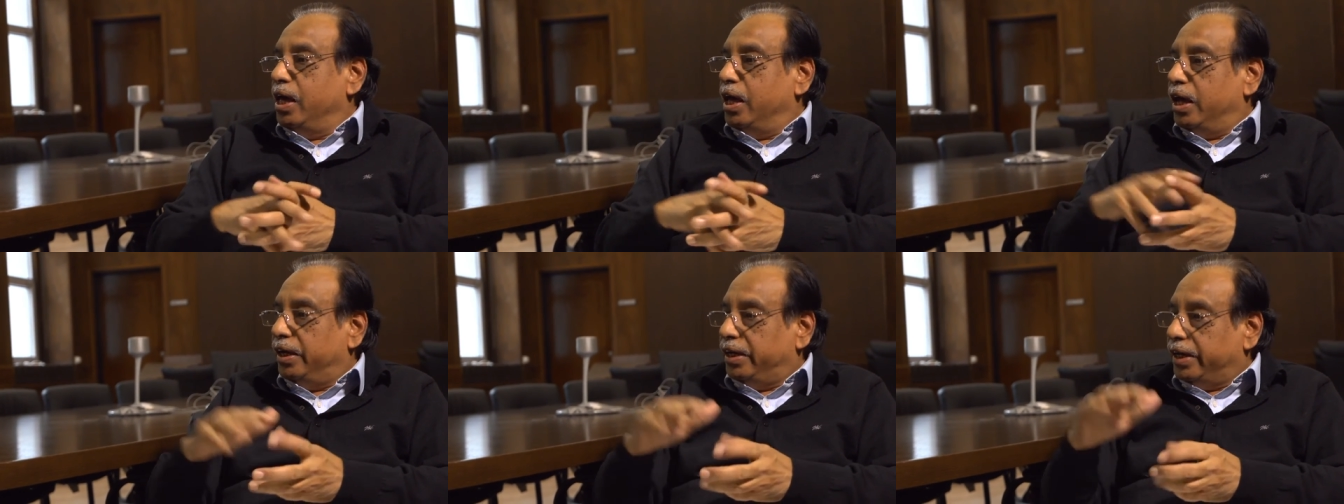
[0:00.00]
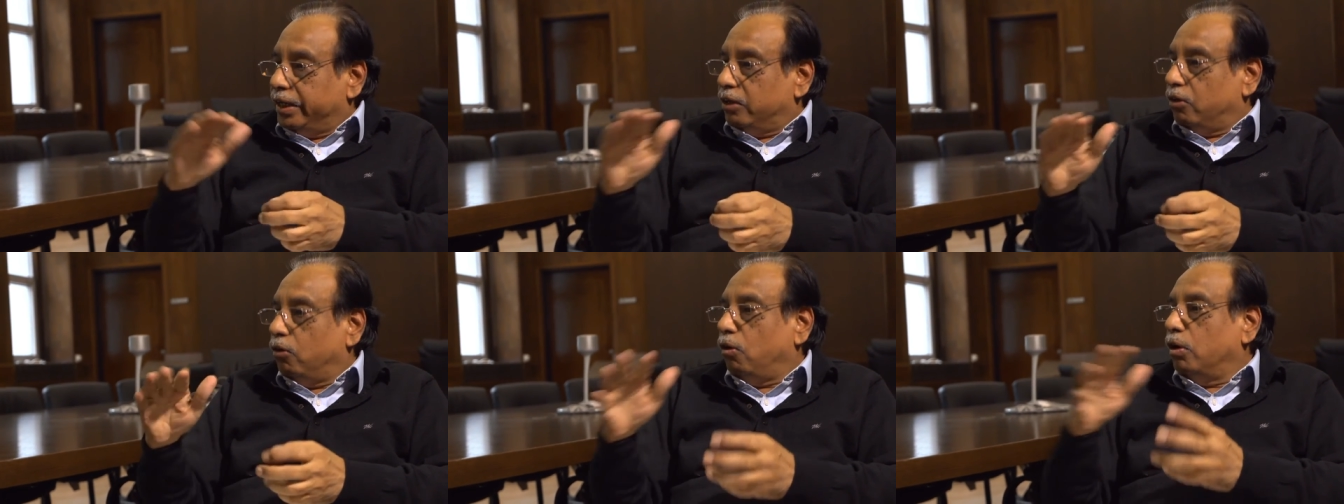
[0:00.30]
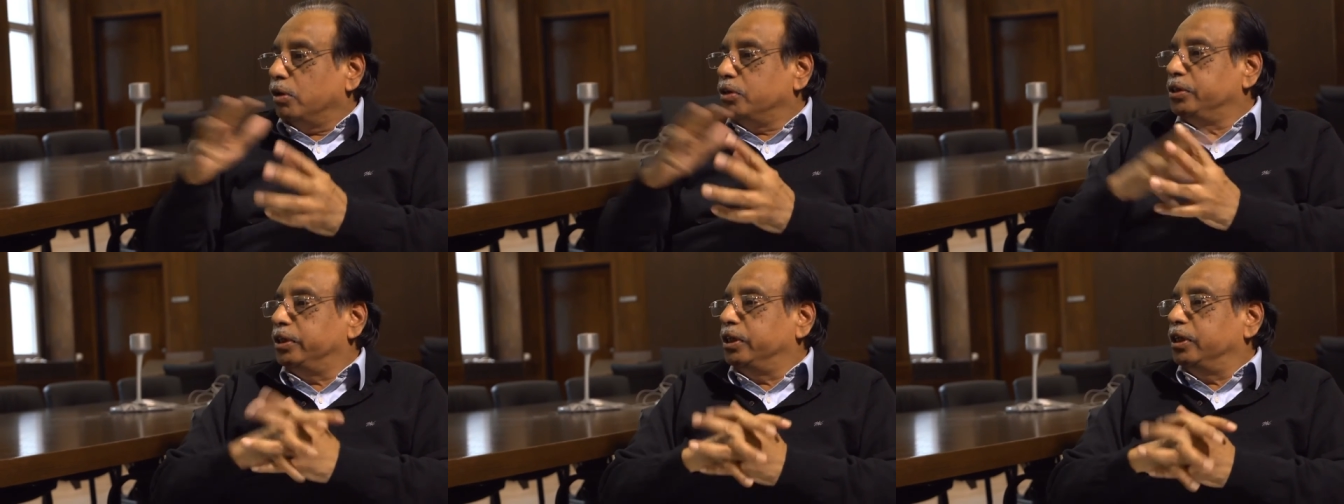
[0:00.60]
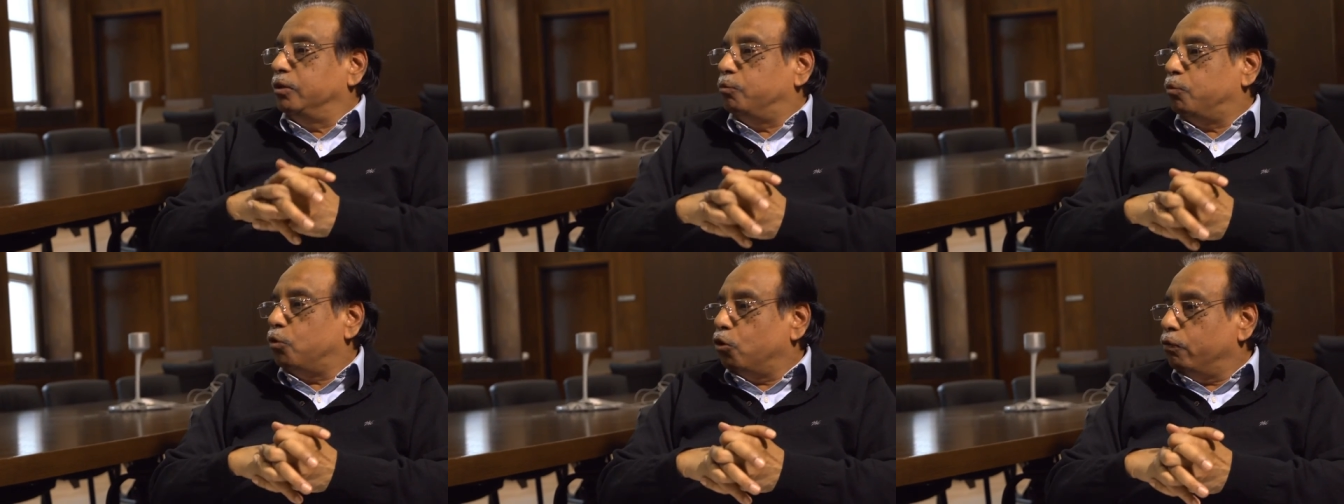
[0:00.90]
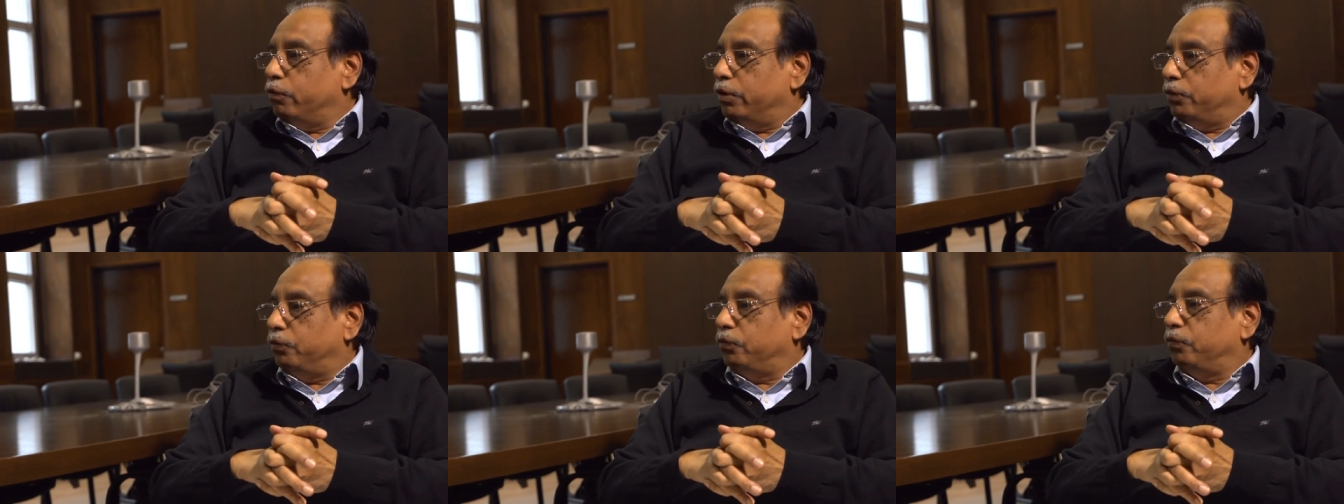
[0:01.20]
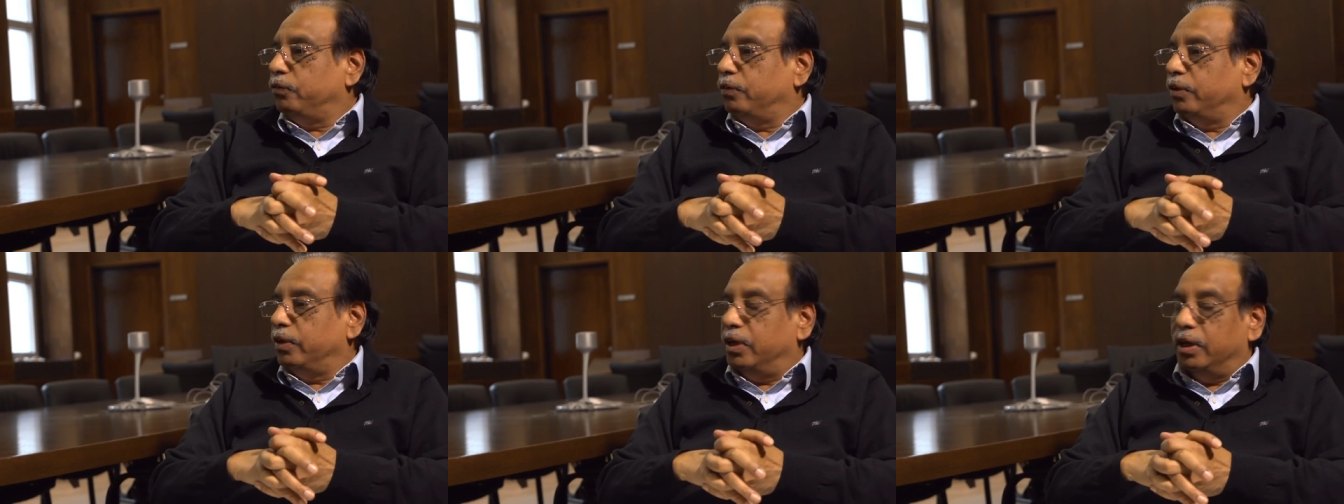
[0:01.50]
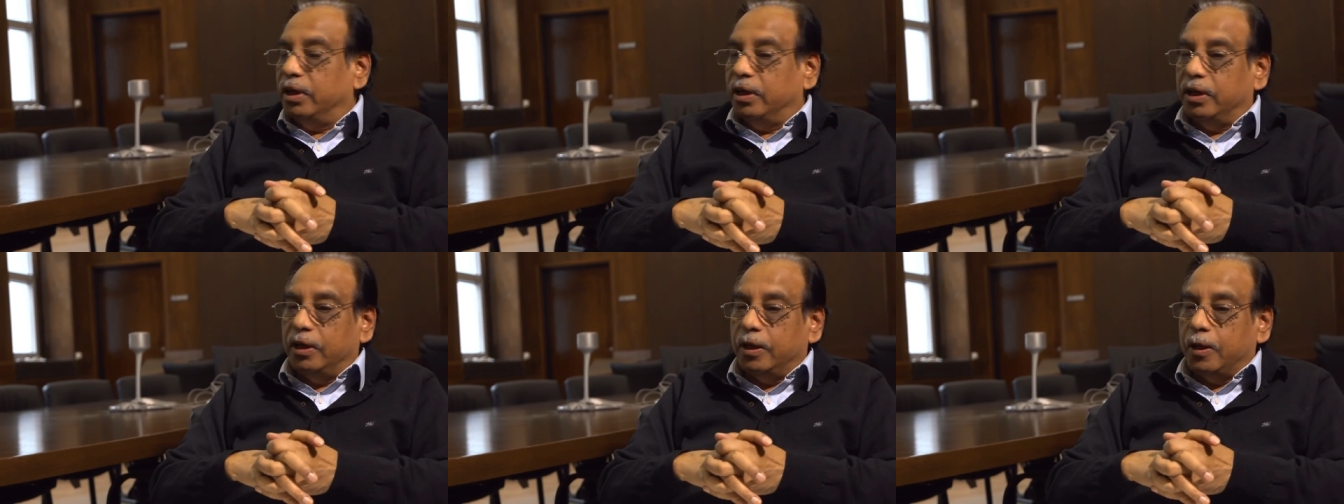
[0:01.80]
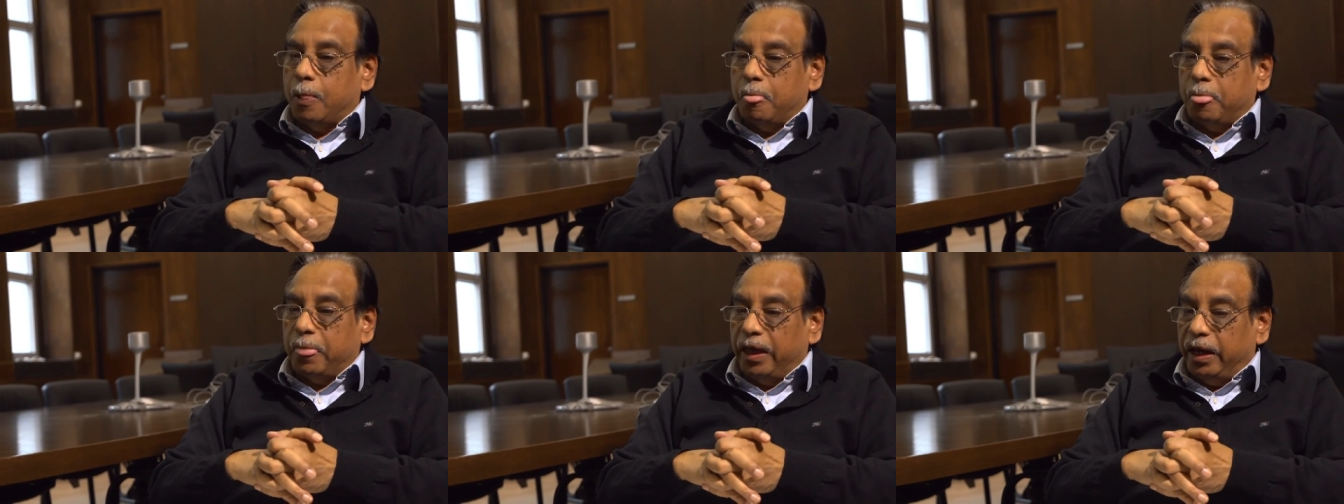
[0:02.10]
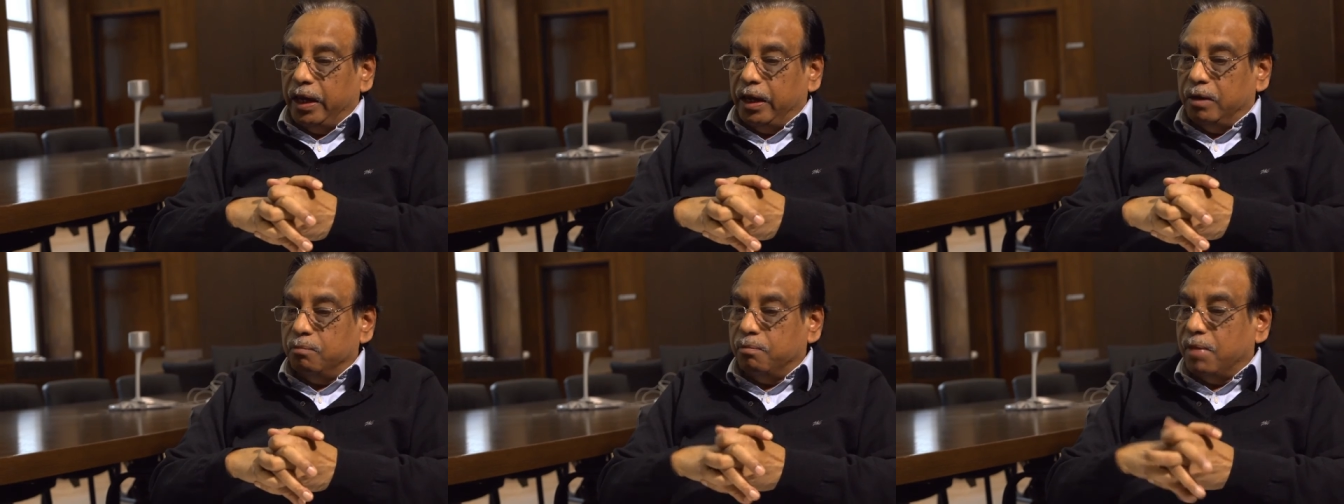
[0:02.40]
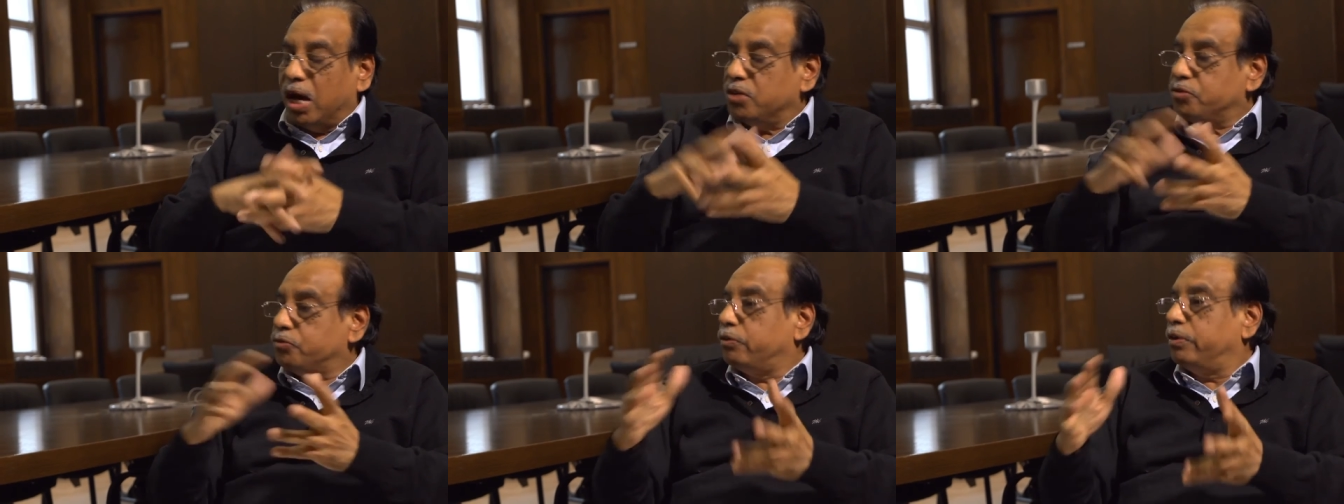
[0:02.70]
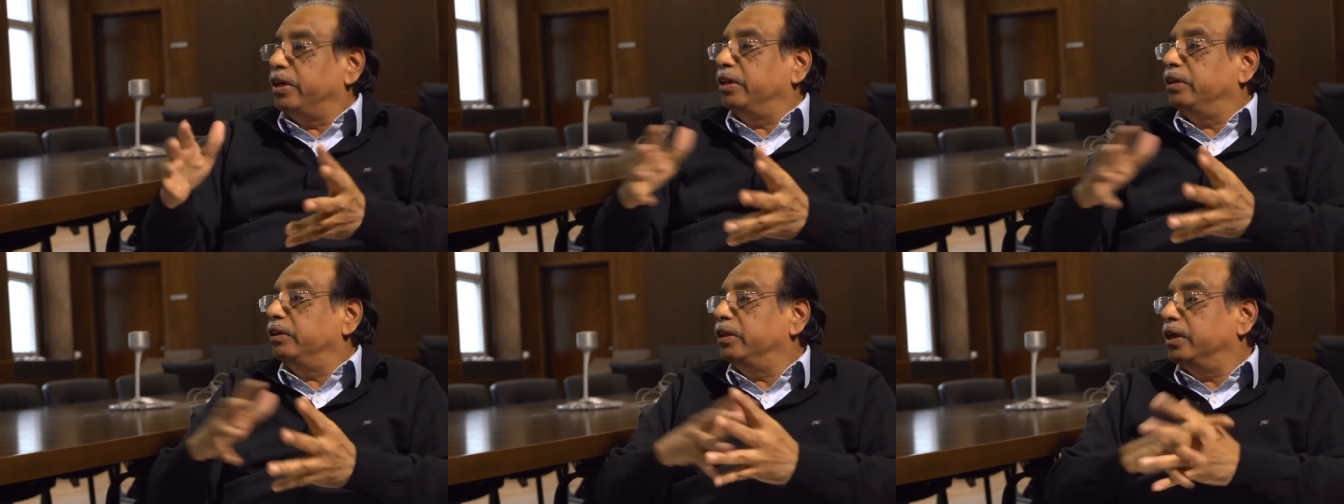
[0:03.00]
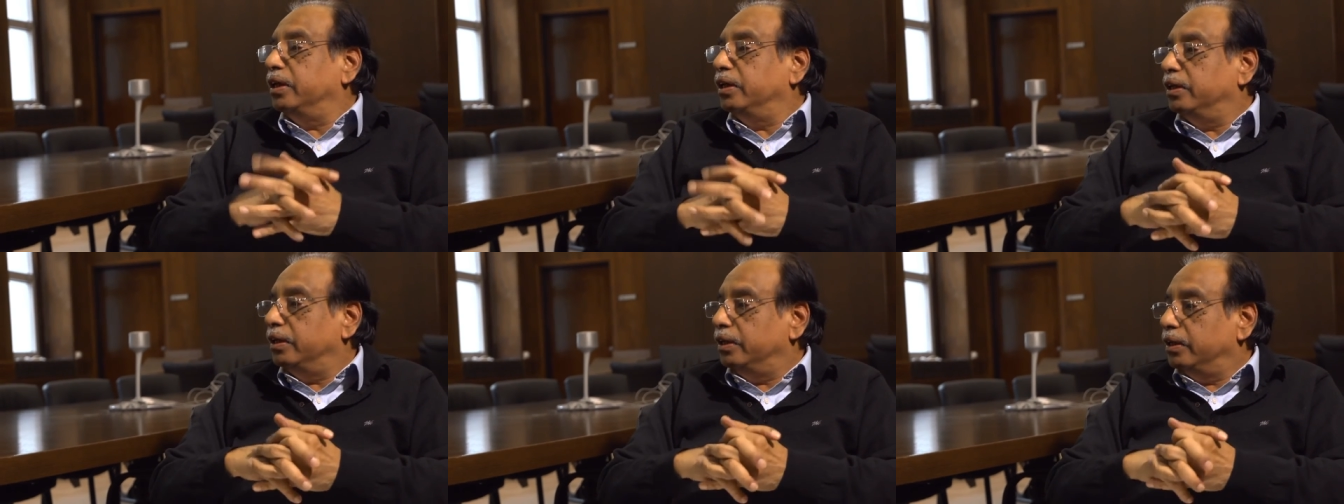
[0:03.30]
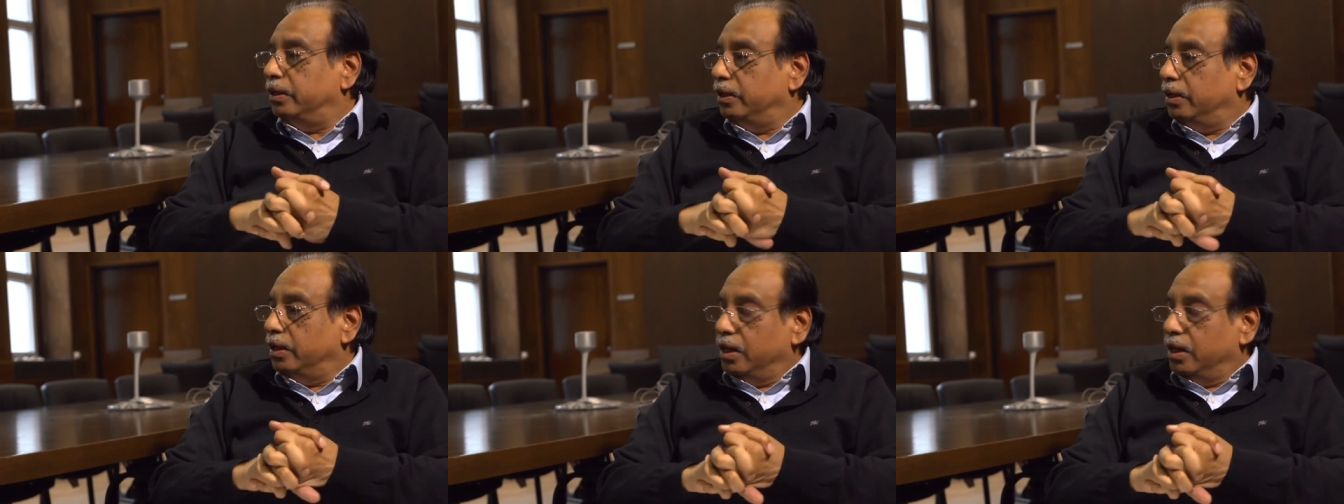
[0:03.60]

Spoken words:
technological prowess in mastering the